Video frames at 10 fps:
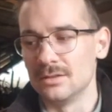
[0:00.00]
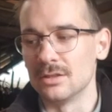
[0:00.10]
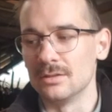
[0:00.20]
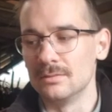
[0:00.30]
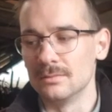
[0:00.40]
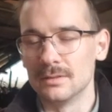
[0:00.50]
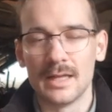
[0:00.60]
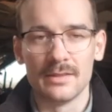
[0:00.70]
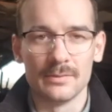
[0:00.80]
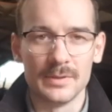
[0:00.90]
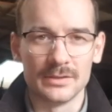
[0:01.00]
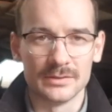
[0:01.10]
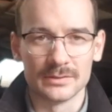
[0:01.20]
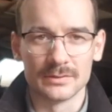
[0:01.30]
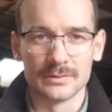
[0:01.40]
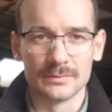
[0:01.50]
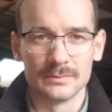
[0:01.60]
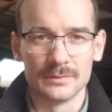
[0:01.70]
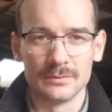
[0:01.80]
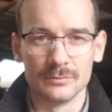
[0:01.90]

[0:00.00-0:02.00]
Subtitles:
you know, leather because you're